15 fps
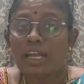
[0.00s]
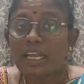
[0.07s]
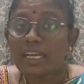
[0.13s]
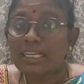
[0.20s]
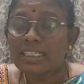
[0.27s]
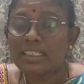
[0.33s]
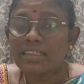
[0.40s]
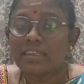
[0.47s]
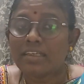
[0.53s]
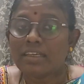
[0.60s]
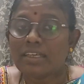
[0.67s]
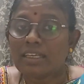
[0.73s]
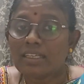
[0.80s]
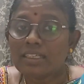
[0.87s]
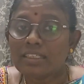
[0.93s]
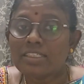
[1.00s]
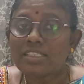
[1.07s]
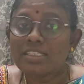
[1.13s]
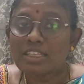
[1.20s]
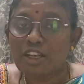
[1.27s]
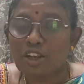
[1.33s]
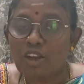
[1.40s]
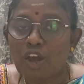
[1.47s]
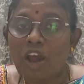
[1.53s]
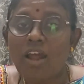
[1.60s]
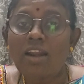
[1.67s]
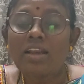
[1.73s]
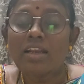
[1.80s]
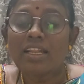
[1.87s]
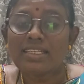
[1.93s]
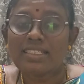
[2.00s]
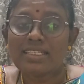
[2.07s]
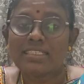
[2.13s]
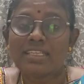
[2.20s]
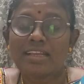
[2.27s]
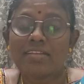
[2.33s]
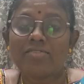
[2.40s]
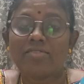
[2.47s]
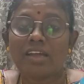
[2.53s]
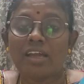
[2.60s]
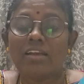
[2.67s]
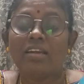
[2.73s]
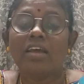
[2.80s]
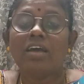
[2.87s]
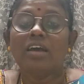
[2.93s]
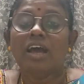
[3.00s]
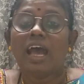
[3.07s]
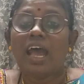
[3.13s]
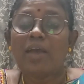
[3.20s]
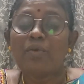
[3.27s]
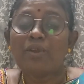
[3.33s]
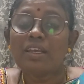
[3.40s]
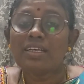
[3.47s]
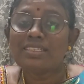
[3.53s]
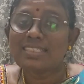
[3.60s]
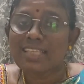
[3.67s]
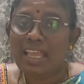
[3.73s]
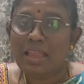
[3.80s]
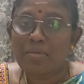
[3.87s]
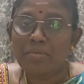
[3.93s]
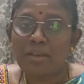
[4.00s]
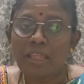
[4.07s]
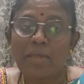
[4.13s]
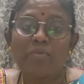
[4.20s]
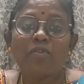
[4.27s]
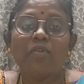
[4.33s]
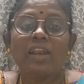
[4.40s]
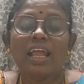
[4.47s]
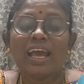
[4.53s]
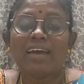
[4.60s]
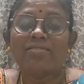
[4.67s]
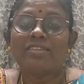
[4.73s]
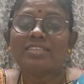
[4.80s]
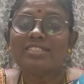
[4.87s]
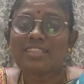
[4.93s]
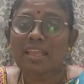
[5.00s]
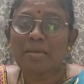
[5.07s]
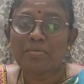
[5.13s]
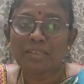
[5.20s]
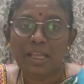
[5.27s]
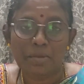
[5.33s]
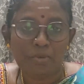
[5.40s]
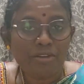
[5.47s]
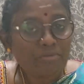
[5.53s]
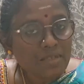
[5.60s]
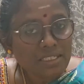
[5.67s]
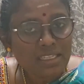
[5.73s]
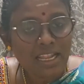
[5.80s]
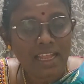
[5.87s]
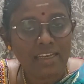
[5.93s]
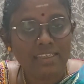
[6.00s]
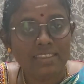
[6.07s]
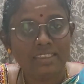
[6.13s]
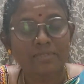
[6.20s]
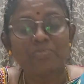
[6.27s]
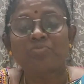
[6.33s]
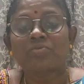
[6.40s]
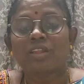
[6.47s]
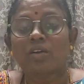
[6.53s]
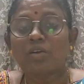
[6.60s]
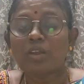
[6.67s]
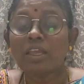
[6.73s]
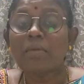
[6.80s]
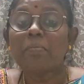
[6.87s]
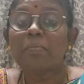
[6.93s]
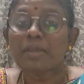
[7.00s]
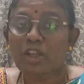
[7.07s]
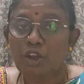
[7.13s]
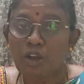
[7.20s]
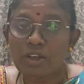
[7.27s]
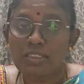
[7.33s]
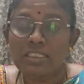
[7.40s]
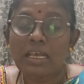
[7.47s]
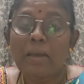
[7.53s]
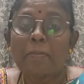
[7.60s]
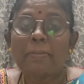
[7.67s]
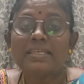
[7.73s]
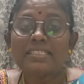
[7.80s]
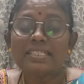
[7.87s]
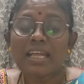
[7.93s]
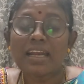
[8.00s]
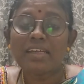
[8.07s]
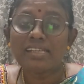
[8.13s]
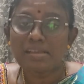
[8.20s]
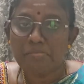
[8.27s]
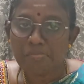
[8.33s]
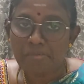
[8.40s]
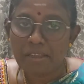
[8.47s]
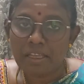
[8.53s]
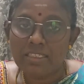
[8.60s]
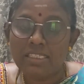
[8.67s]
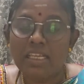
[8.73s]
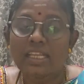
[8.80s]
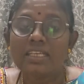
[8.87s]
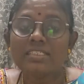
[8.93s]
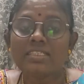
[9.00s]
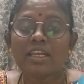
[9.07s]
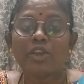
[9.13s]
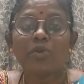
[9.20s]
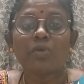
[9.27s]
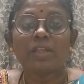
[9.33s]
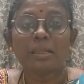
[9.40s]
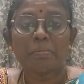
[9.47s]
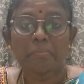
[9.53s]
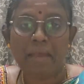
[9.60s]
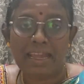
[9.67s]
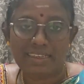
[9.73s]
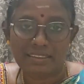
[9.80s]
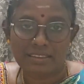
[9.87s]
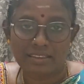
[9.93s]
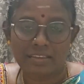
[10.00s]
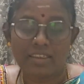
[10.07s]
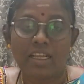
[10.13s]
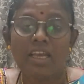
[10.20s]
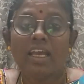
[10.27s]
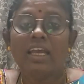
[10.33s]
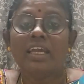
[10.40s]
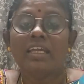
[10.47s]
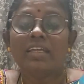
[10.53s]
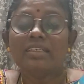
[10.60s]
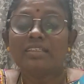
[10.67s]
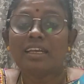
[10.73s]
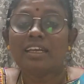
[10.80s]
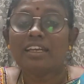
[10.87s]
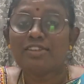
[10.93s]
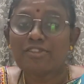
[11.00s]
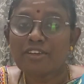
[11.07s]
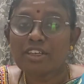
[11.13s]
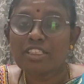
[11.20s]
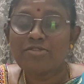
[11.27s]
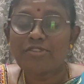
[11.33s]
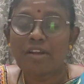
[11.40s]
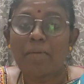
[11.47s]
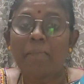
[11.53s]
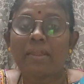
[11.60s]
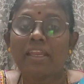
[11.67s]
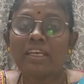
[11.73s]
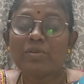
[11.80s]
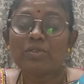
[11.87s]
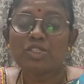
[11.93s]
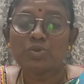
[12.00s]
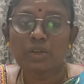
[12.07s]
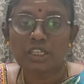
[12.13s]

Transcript: It is not necessary that having a same name will have the same type of personality. Okay, because personality means it is a unique pattern. It differs from individual